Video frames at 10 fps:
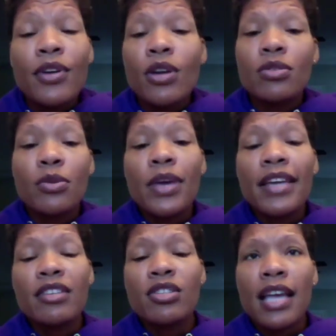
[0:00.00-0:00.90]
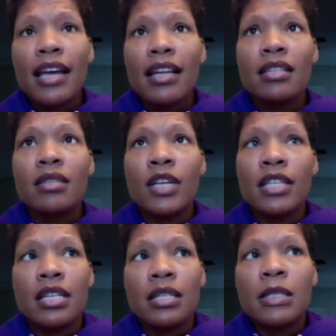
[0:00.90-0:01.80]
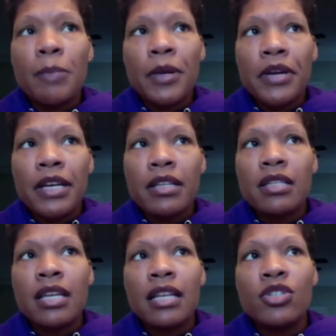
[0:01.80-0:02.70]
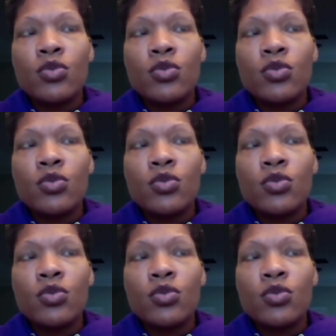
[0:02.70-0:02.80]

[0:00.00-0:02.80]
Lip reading: goes away because that is an experience that you